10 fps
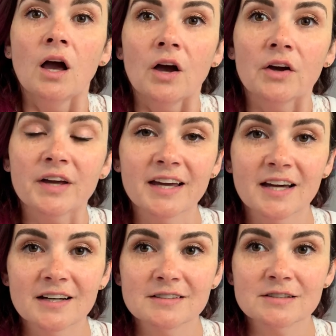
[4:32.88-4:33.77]
Okay
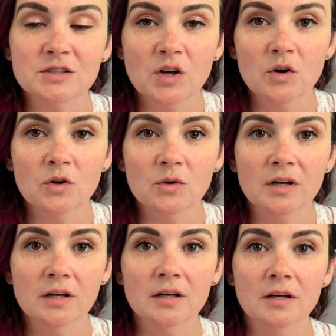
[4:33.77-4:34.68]
guys, so
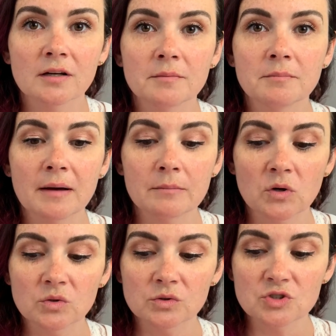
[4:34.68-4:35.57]
my
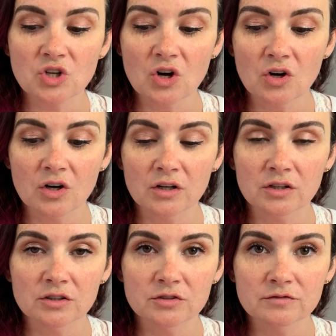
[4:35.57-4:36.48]
molds
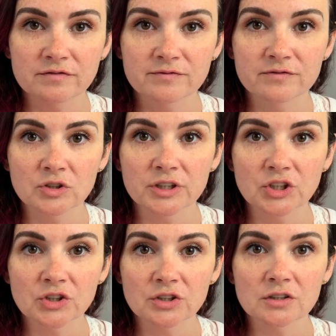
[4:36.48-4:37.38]
are fully
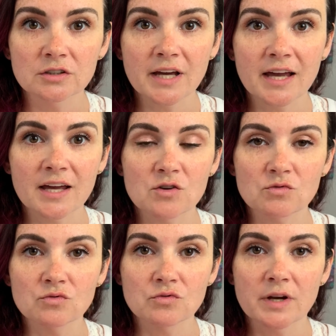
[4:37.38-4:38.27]
cured
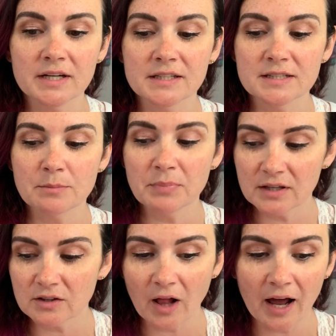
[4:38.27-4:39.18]
and ready to
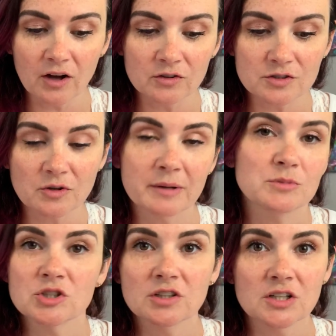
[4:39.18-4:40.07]
peel out, so I'm
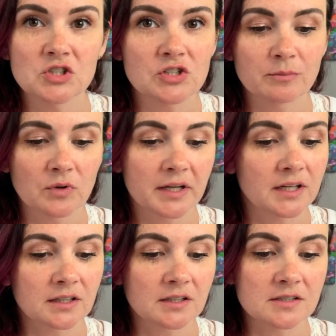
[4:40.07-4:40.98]
just gonna jump right
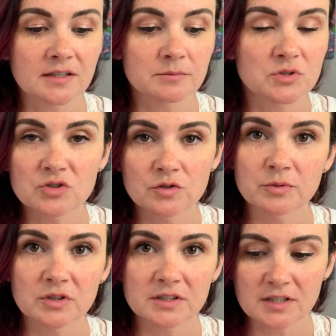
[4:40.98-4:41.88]
in because I'm
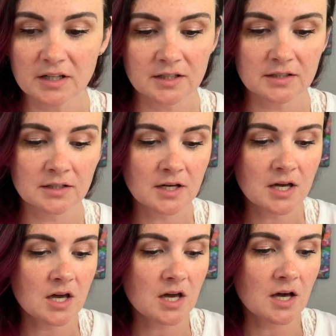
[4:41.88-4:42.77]
super excited.
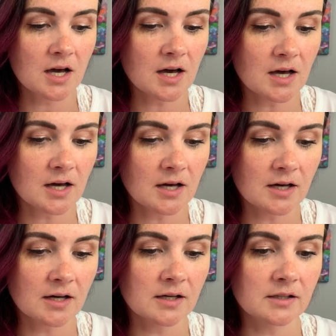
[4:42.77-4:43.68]

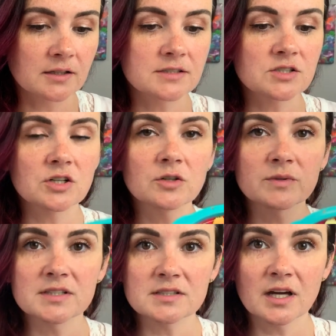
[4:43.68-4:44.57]
Let's start with
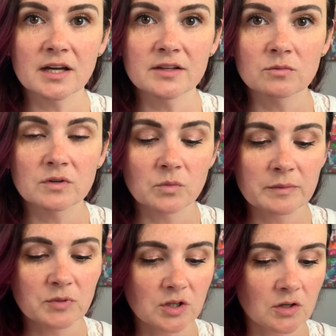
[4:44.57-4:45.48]
this guy, the one we
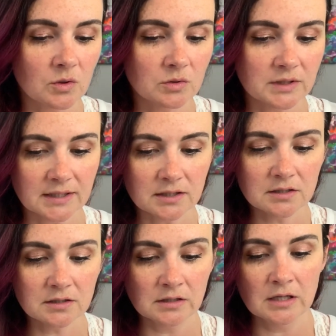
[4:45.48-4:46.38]
put gold in.